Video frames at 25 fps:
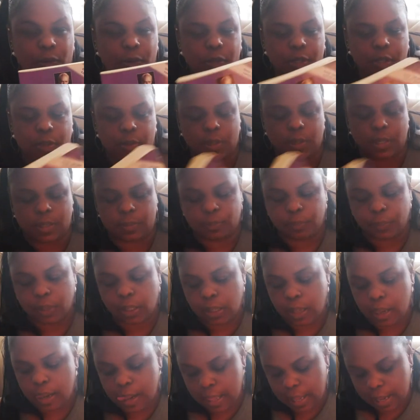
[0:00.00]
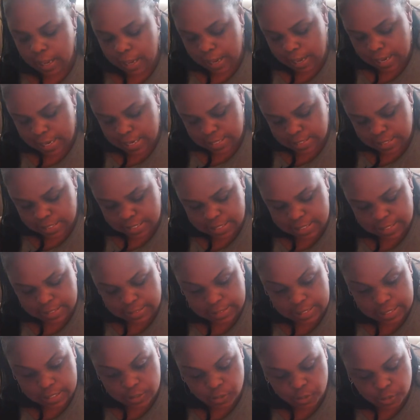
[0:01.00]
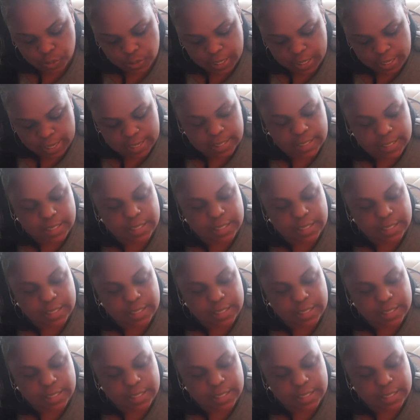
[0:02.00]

Newton. And these are case